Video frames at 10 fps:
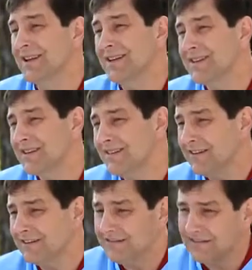clinic because
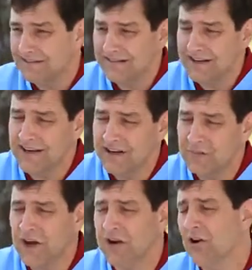they get
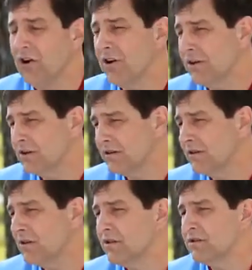hit by cars,
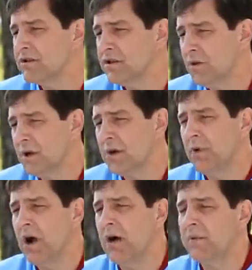and there's so many
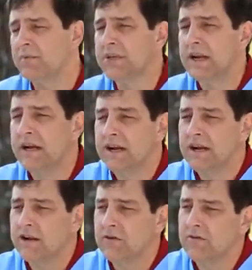problems.
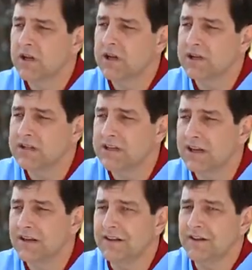And really, it's
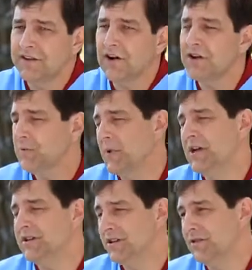in the dog's
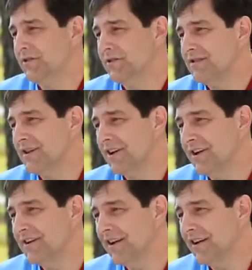best interest to
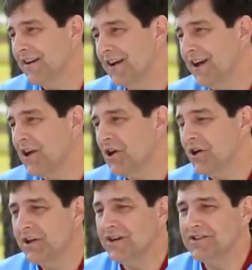get it done. I
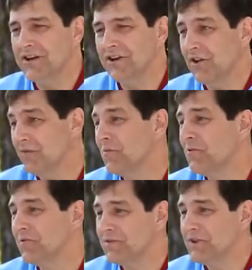know that it's
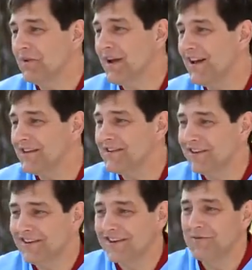uncomfortable for some guys,
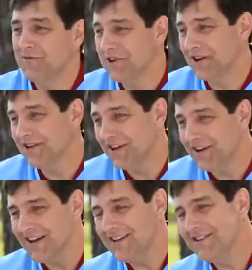particularly
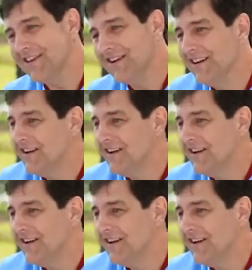guys,